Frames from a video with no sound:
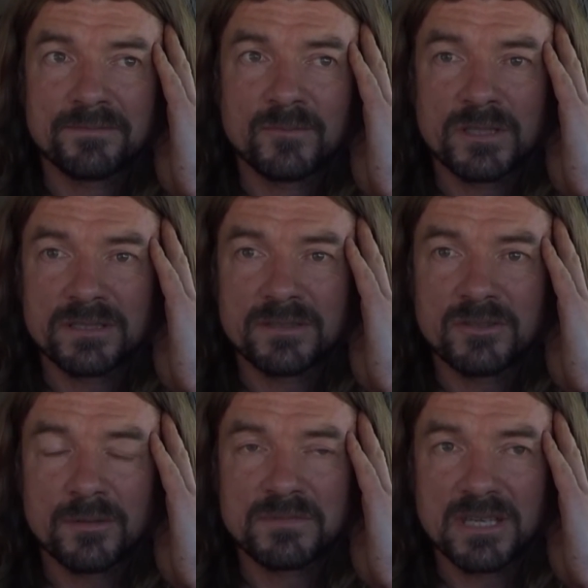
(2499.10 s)
one of the
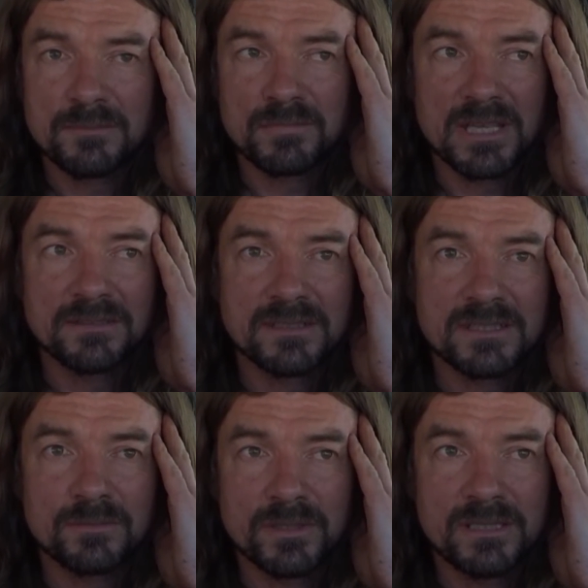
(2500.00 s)
jobs I had planned
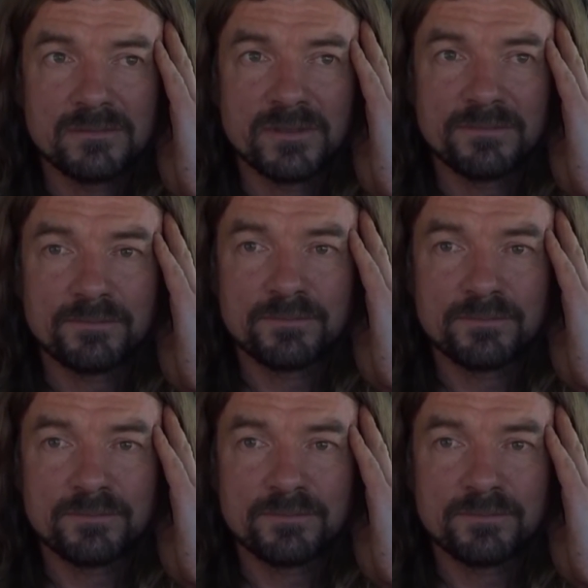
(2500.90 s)
this week, we